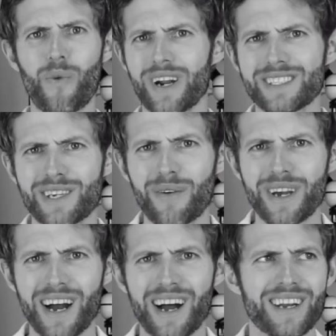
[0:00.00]
What is
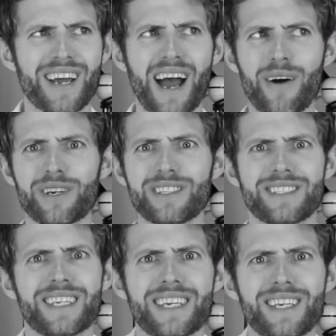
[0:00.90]
going on? How could
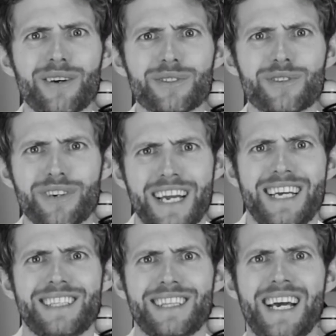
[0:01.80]
sticky notes
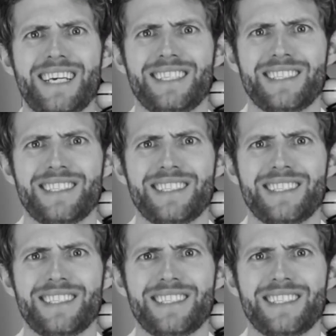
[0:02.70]
create light?